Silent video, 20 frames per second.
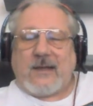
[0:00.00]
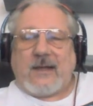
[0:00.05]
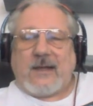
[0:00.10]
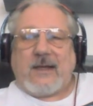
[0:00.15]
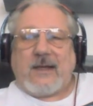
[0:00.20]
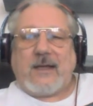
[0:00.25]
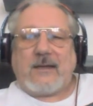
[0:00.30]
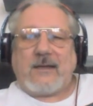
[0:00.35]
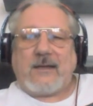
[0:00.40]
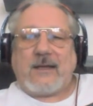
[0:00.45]

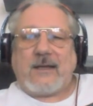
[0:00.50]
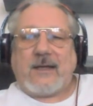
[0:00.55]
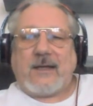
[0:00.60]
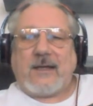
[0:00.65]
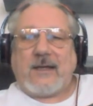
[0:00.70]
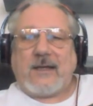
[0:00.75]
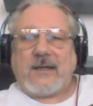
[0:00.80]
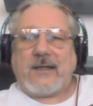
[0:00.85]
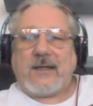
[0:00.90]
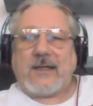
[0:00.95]
and
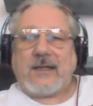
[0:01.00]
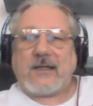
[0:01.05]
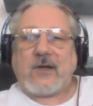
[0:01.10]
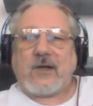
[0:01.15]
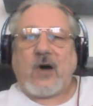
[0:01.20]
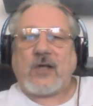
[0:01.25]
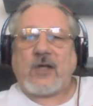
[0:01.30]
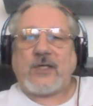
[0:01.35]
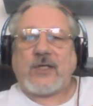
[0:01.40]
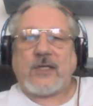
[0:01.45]

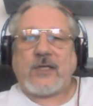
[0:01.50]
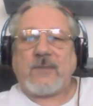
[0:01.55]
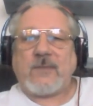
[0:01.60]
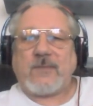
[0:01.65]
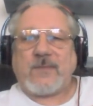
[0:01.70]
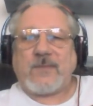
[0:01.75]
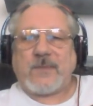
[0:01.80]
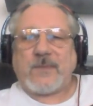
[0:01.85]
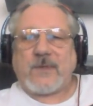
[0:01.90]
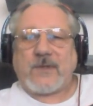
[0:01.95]
God
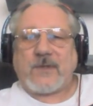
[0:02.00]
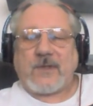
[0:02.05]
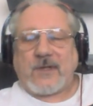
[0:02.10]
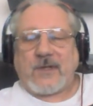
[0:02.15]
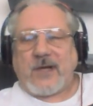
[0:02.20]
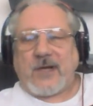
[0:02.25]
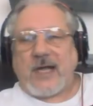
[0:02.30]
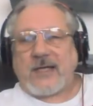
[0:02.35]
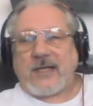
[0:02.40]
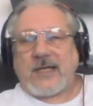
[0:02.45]
didn't
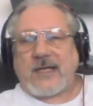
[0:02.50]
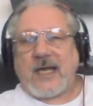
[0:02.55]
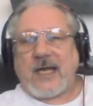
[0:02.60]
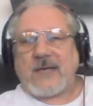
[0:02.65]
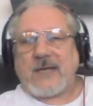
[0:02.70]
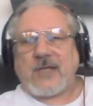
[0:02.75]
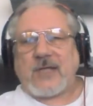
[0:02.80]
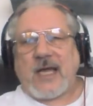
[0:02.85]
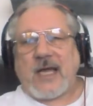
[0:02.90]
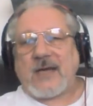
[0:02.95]
create
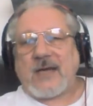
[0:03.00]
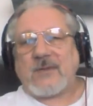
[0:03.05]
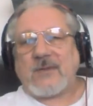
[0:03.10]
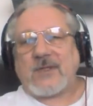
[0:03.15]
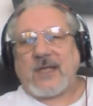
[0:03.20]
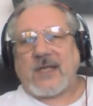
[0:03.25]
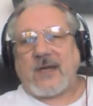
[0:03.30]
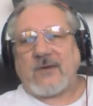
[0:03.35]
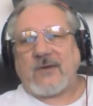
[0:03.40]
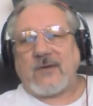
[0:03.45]

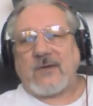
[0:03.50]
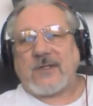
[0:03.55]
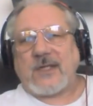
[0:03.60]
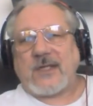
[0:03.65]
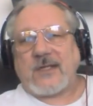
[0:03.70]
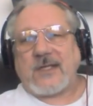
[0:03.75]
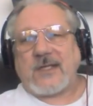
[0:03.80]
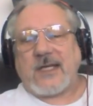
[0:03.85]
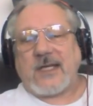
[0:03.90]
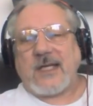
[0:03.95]
animals don't do it,
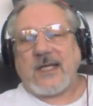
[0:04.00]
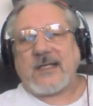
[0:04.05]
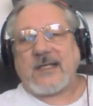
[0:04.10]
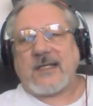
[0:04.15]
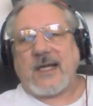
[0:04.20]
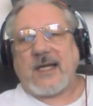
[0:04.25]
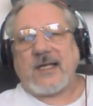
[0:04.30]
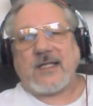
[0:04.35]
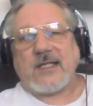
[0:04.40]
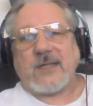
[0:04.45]
so it's
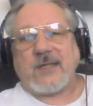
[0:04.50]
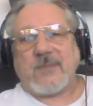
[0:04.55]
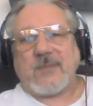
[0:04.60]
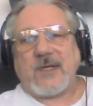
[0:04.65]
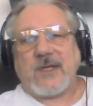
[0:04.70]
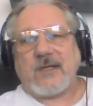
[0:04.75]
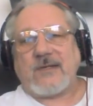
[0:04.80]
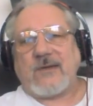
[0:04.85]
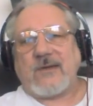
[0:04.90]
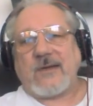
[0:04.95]
against nature.
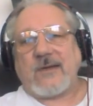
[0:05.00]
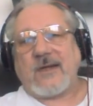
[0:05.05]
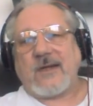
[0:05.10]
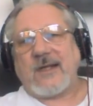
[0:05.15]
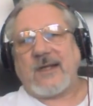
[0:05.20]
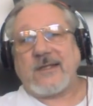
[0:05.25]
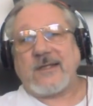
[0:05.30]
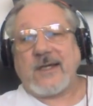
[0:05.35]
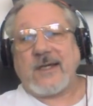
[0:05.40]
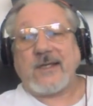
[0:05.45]
But it's not
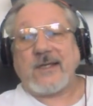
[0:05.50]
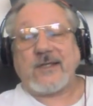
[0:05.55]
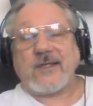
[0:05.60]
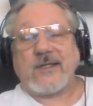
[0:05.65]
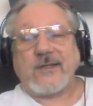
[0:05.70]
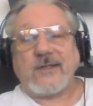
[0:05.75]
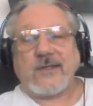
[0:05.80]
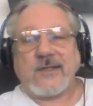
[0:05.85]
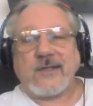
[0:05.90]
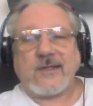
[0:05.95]
against
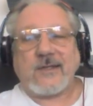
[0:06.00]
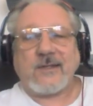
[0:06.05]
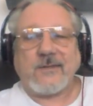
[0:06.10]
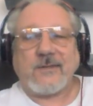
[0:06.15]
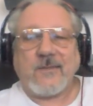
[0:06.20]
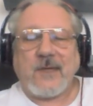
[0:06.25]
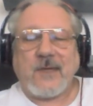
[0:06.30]
nature, is it?